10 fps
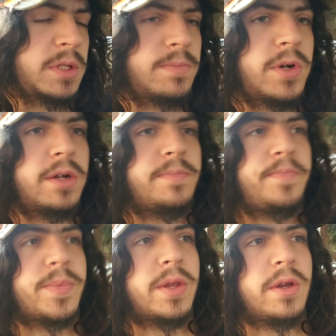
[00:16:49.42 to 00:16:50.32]
But
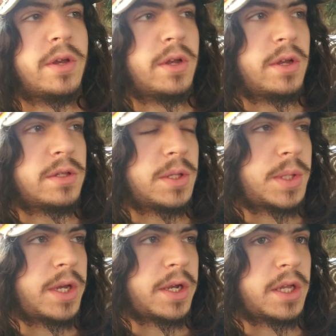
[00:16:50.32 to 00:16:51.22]
let's
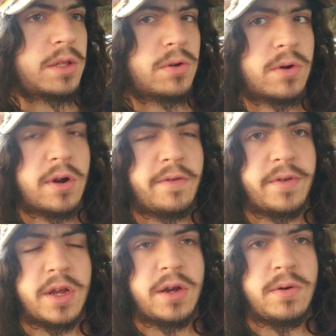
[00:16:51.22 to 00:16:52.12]
say I got the door off it
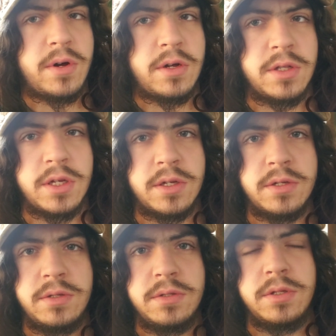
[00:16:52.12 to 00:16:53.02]
now.
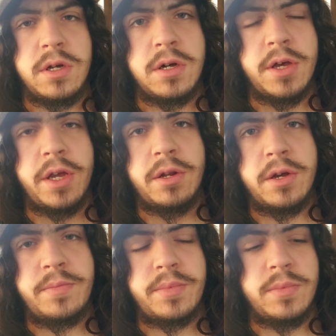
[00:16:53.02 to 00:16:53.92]
I'll hang it
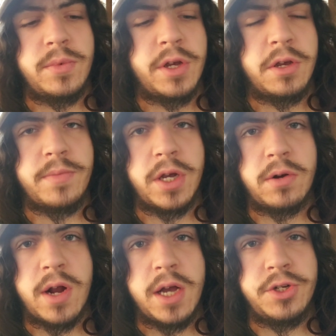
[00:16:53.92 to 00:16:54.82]
up when I get my
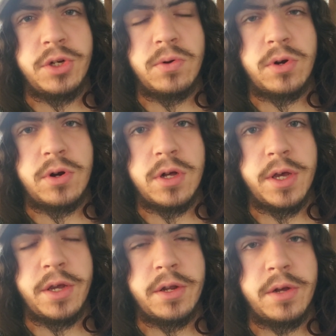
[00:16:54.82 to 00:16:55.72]
garage in order. I'll
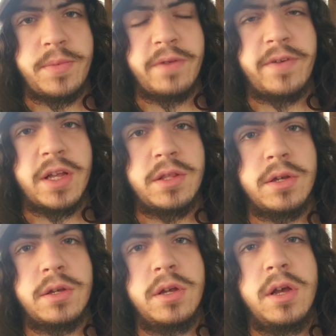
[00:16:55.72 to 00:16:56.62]
hang it up. I've got
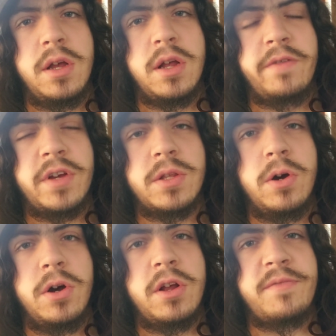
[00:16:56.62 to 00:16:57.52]
the
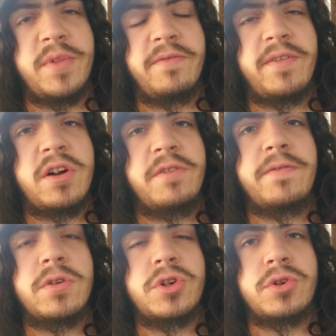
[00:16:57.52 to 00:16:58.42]
hood off my very
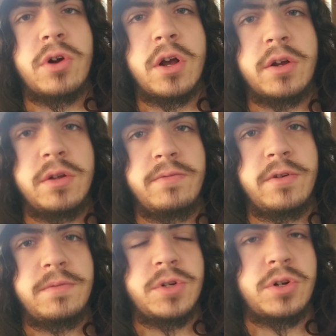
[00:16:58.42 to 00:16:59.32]
first truck
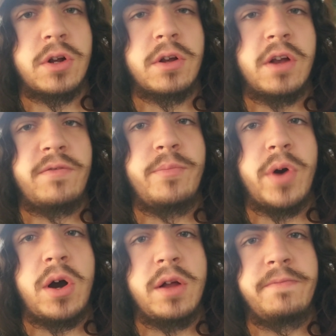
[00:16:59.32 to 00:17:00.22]
I ever
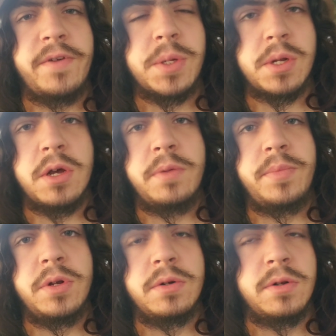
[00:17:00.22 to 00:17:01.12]
bought and fixed up.
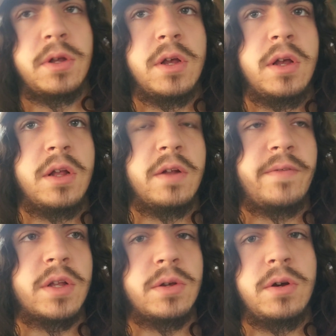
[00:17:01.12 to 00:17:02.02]
I've
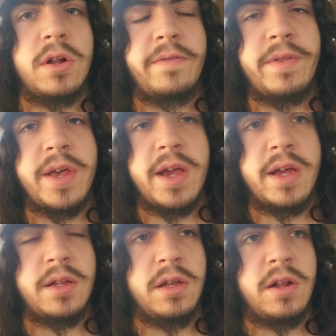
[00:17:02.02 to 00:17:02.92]
got the hood off of
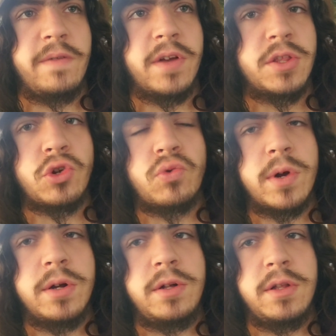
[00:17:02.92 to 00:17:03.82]
that, and then I've got the
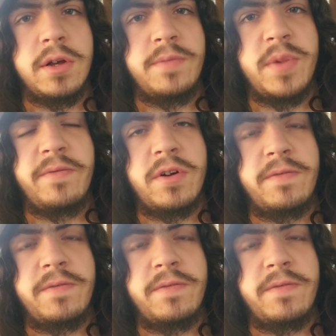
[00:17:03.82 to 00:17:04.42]
grill off my very